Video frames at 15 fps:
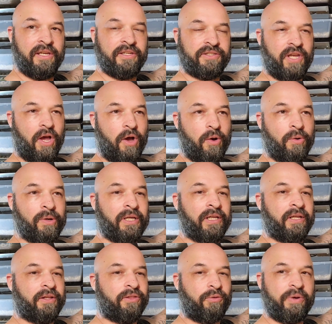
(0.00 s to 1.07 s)
So
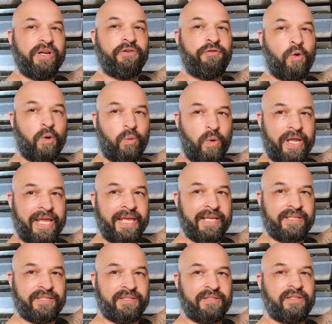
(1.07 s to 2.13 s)
3 to 4
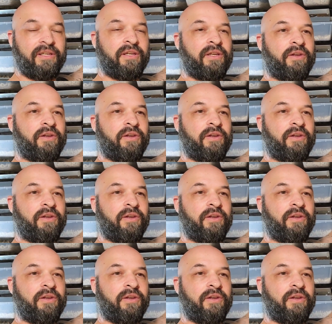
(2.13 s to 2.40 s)
weeks